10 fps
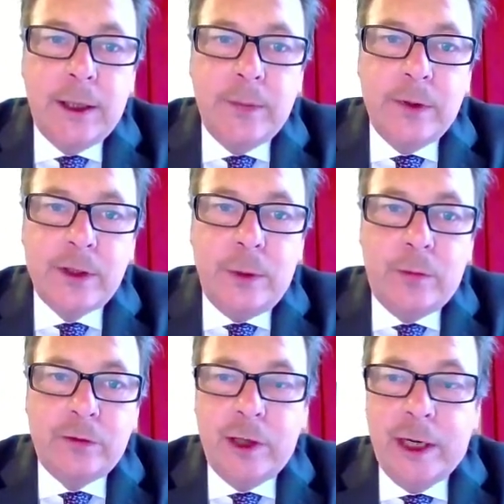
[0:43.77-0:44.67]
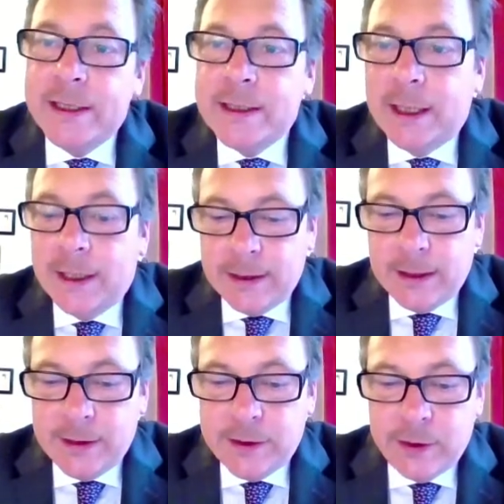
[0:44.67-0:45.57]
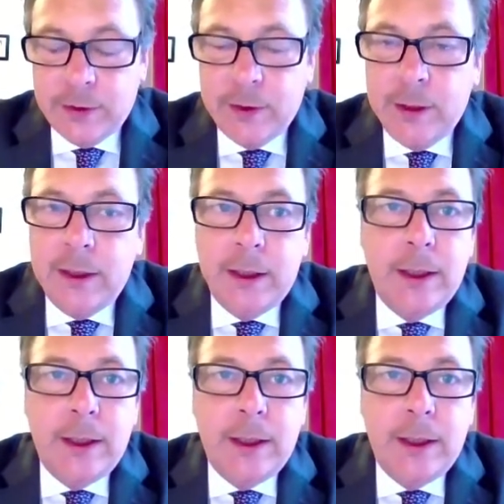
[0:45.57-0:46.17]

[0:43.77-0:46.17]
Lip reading: to offer an insight into